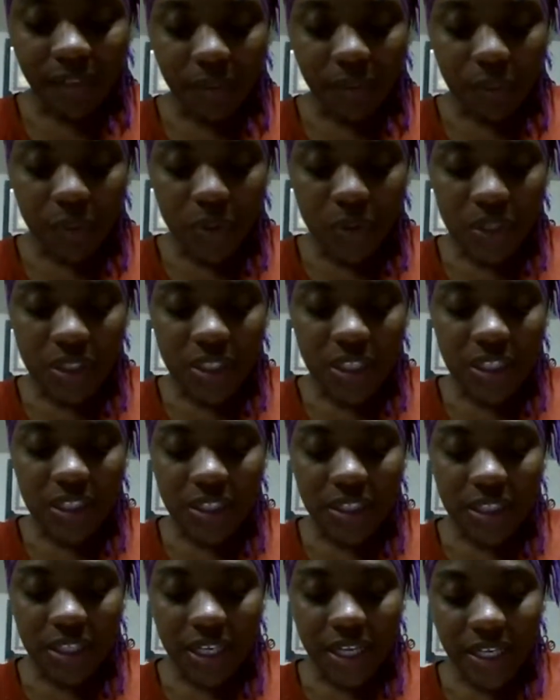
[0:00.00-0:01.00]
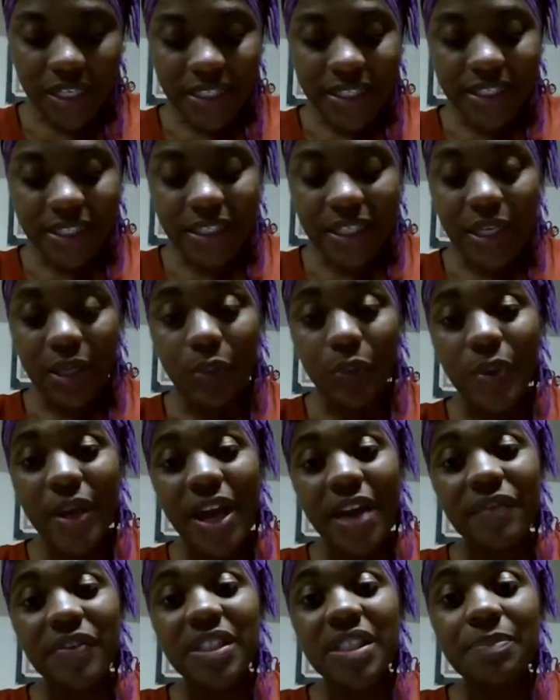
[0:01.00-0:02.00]
we'll stick to this. We
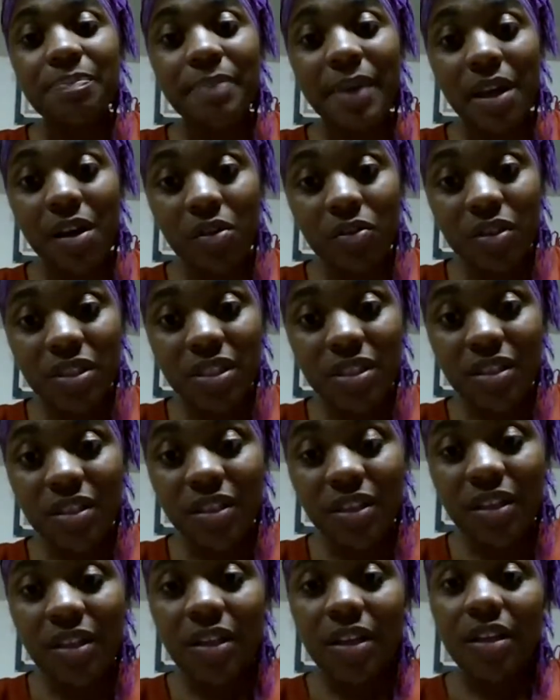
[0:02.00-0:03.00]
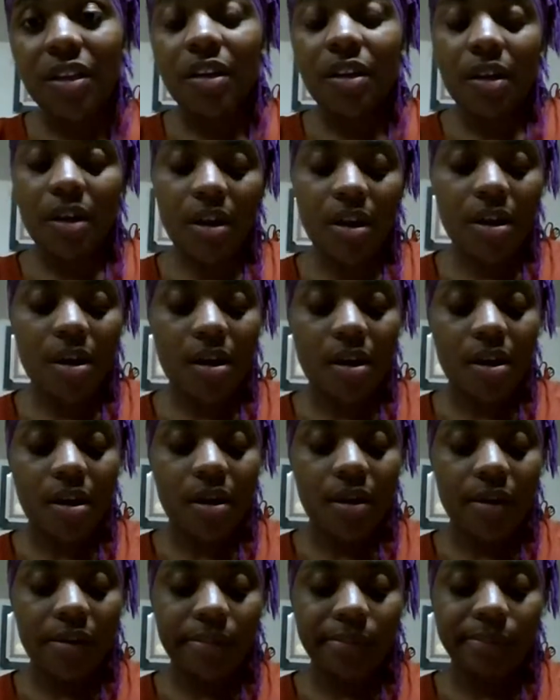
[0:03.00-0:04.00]
have spelt,
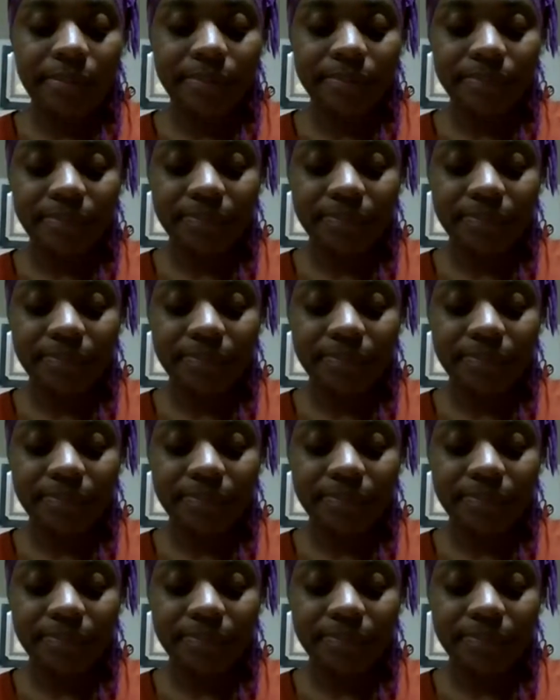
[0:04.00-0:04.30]
um,